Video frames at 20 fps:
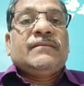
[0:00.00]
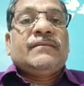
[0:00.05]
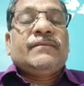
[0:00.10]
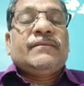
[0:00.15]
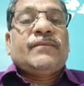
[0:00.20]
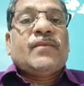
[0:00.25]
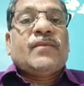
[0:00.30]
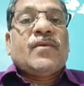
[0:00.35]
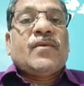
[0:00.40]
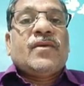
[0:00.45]

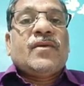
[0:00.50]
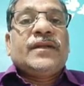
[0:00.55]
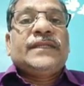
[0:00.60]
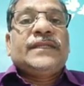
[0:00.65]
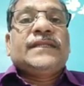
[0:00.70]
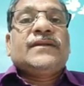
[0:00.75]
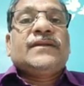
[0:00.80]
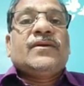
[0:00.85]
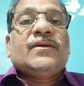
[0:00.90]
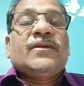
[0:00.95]

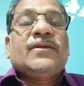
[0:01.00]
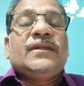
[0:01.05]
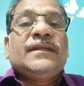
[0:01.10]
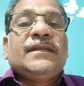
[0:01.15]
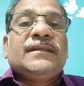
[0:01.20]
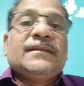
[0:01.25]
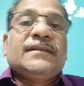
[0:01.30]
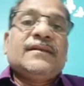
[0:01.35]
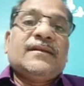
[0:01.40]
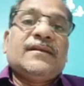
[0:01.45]
points, all
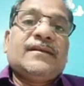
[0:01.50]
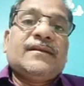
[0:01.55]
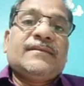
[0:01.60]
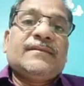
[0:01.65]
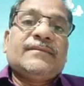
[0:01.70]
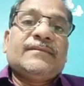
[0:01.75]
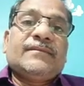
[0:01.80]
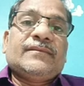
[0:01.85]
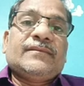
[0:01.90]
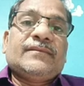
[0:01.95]
these
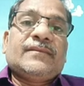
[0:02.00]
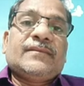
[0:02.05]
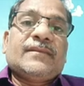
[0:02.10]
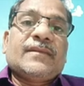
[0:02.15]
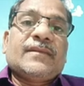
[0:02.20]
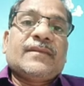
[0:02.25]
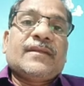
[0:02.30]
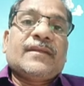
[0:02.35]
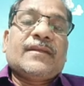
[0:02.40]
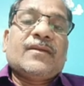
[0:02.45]

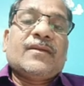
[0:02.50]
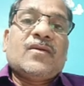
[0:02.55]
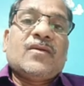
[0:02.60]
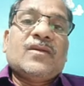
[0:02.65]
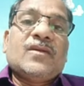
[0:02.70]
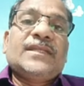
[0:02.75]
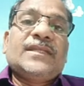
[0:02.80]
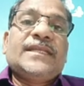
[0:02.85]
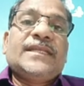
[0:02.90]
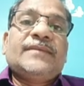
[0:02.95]

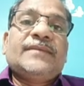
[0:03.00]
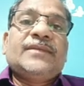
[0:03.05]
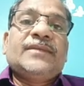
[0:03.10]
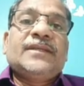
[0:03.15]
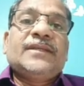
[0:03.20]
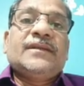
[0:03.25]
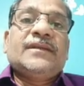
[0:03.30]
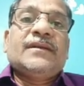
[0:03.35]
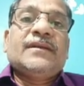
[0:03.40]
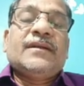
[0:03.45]
concepts